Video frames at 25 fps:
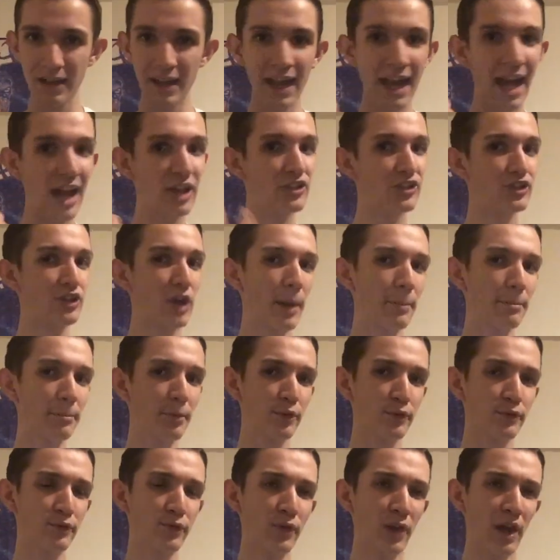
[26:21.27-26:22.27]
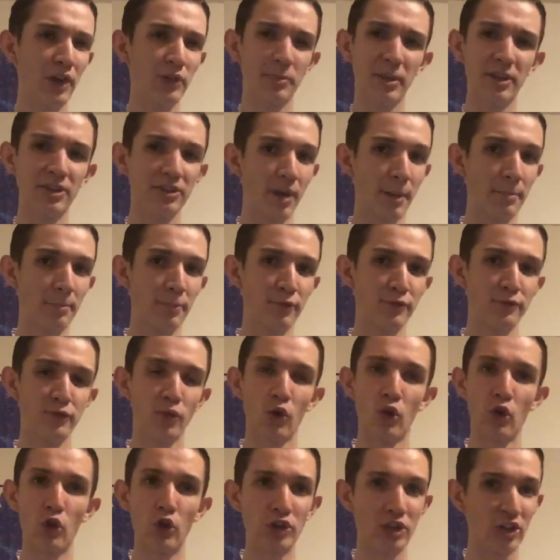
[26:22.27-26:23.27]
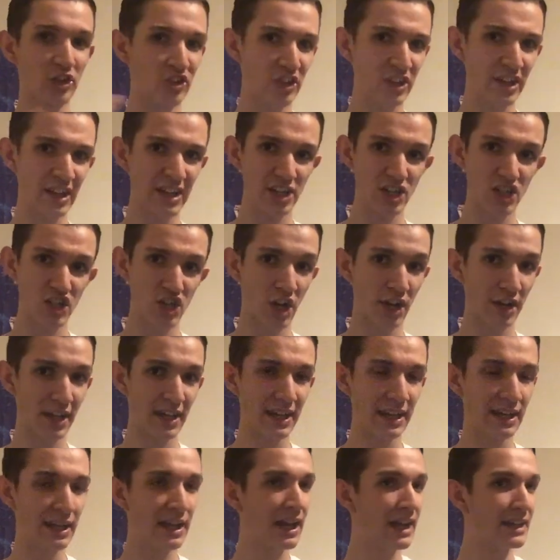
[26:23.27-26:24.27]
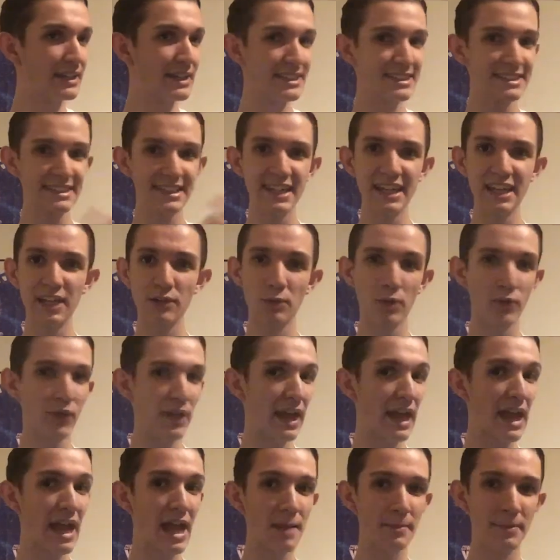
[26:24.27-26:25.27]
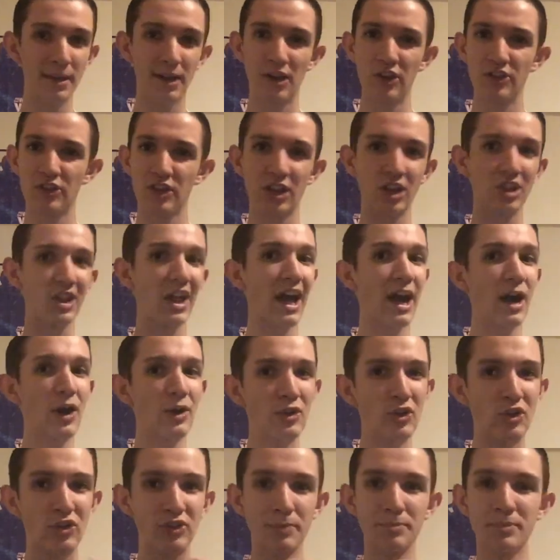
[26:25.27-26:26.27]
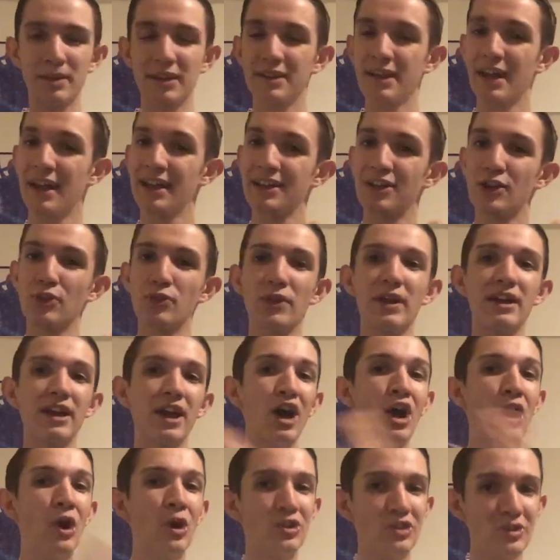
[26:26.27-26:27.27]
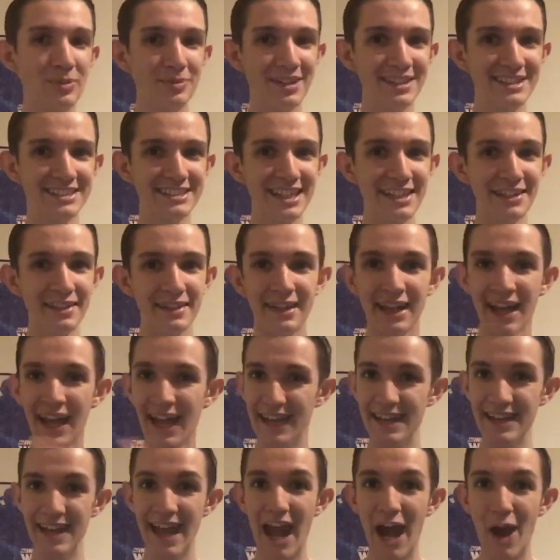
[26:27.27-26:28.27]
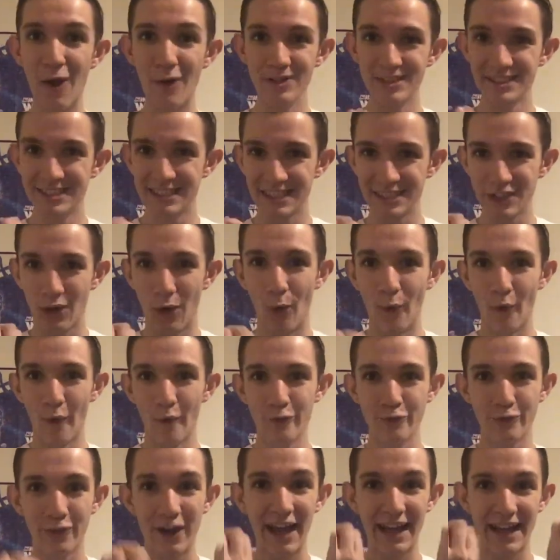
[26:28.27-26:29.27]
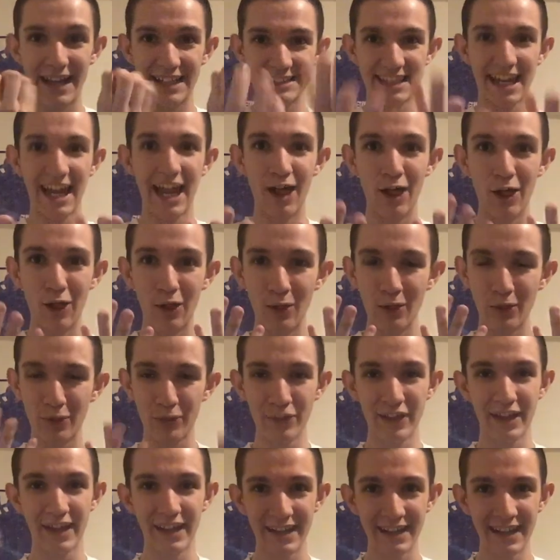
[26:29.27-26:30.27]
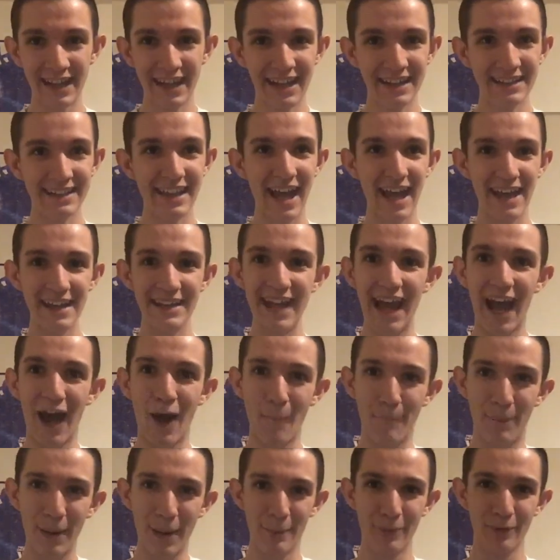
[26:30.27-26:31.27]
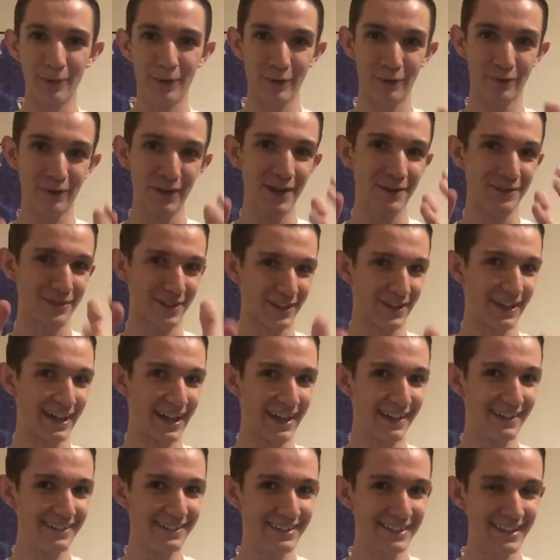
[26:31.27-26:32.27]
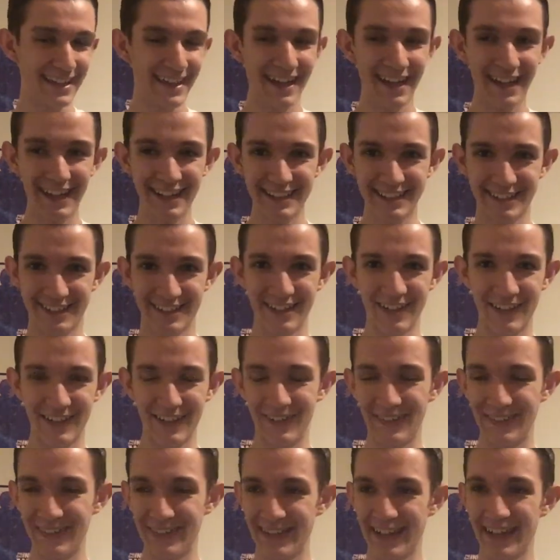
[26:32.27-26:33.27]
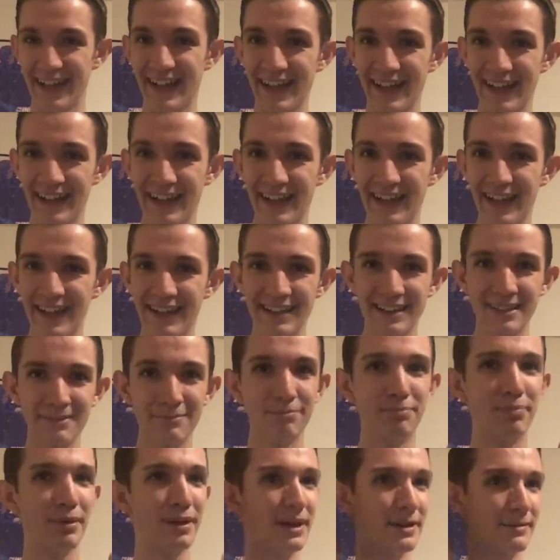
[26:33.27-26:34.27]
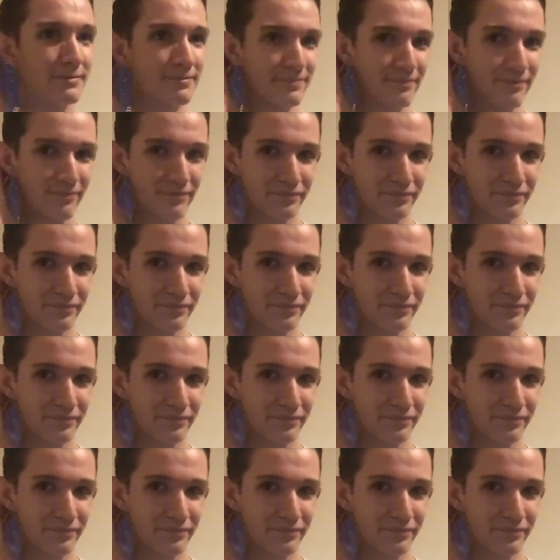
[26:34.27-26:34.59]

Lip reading: Has been done before. You see it in Chucky. You see it with It, because a clown is something like, you think, oh, it's something silly. Now it's this horrifying as hell thing that now people are afraid of clowns. So yeah, but